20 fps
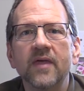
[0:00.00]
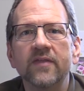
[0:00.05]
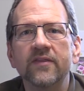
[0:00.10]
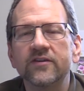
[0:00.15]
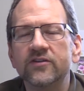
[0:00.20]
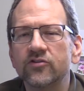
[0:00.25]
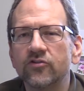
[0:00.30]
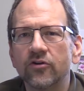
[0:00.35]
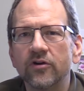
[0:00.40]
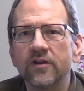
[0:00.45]
and
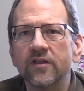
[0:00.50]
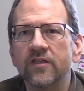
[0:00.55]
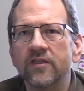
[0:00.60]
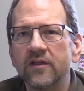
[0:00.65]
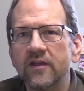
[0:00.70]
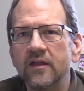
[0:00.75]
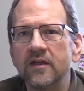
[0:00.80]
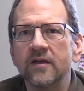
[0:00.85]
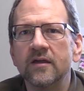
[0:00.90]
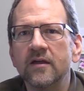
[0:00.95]
this is certainly
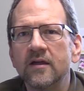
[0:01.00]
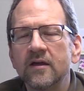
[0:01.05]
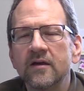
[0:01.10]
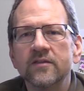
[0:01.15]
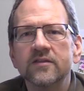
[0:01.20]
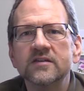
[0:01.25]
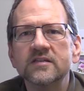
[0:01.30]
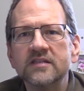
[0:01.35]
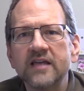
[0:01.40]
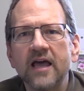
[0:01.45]
the
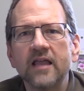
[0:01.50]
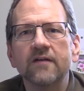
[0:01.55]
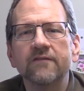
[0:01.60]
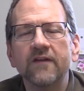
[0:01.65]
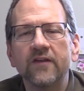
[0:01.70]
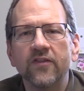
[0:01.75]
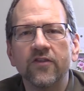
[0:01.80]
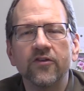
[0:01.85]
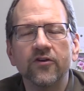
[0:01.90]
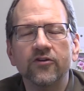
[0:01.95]
the style of
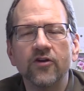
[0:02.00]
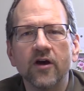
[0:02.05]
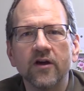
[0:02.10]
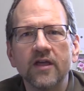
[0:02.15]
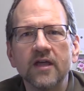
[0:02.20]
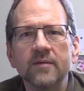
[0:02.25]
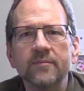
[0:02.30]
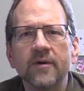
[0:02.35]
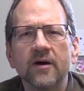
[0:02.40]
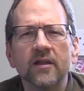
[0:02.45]
faith that they're
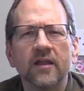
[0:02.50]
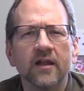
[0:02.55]
talking about.